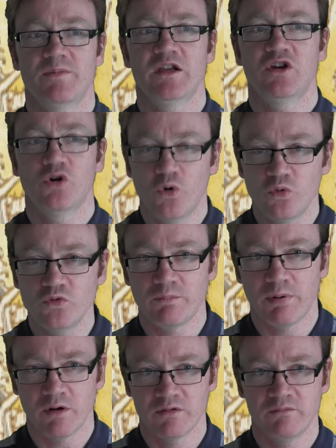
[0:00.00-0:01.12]
being called
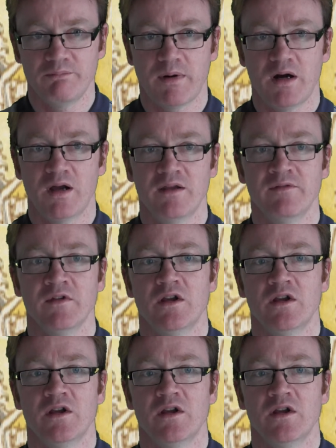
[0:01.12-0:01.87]
upon by